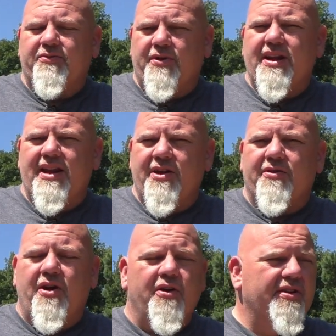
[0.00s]
3D deer
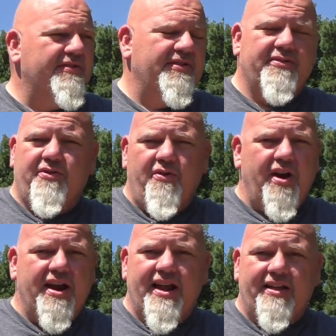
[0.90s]
targets and they're
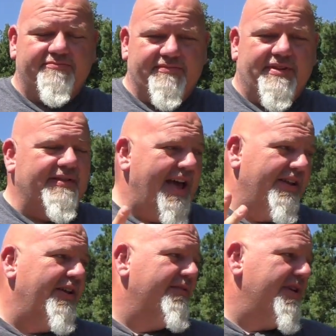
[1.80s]
great. I
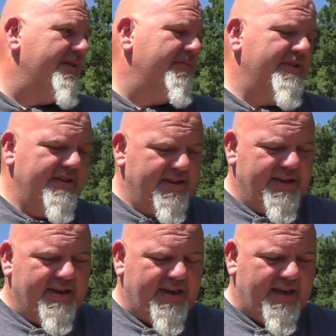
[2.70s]
love them.
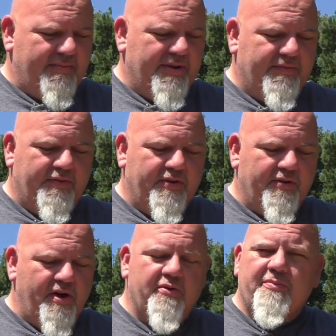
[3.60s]
But if
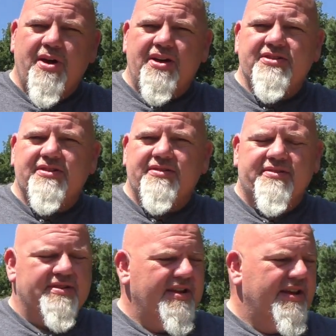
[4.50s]
you're on a budget
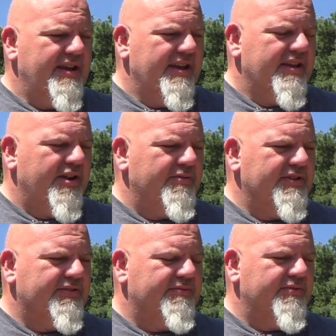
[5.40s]
and
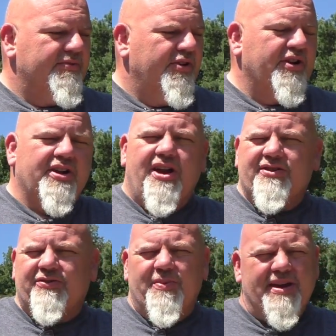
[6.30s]
just looking not
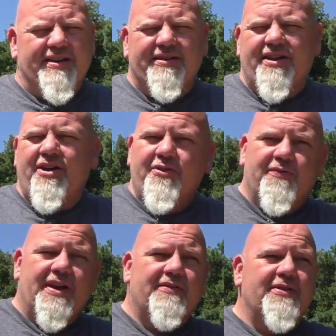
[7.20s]
to spend $150,
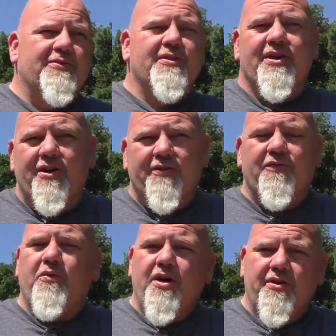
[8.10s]
$300,
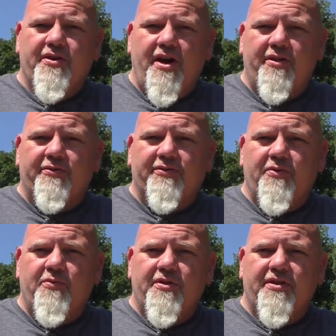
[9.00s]
$400
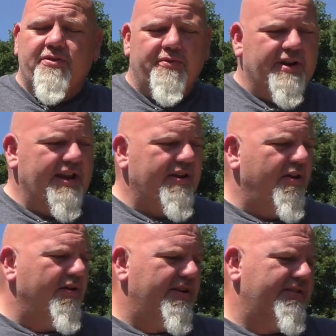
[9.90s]
on one of the 3D
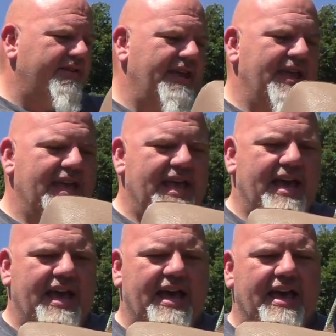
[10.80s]
targets,
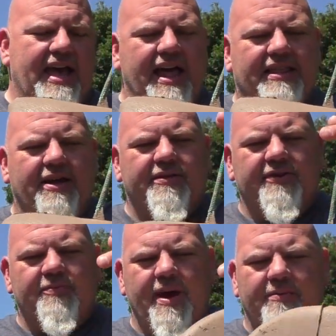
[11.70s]
I thought
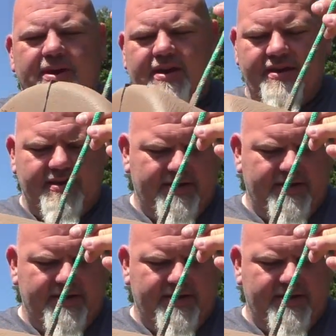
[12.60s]
this might be